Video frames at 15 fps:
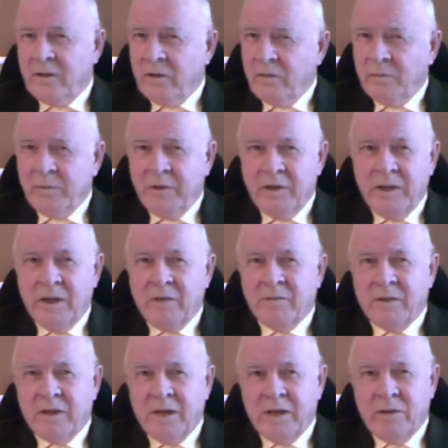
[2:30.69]
don't believe
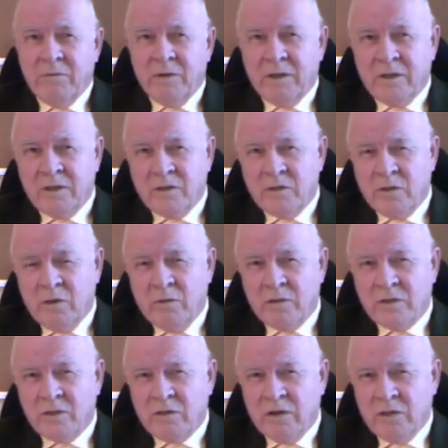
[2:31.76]
that anyone can show a
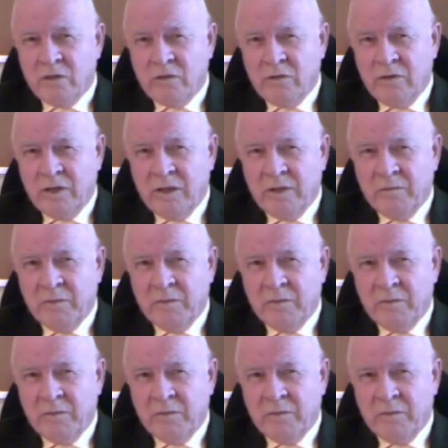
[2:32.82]
structural link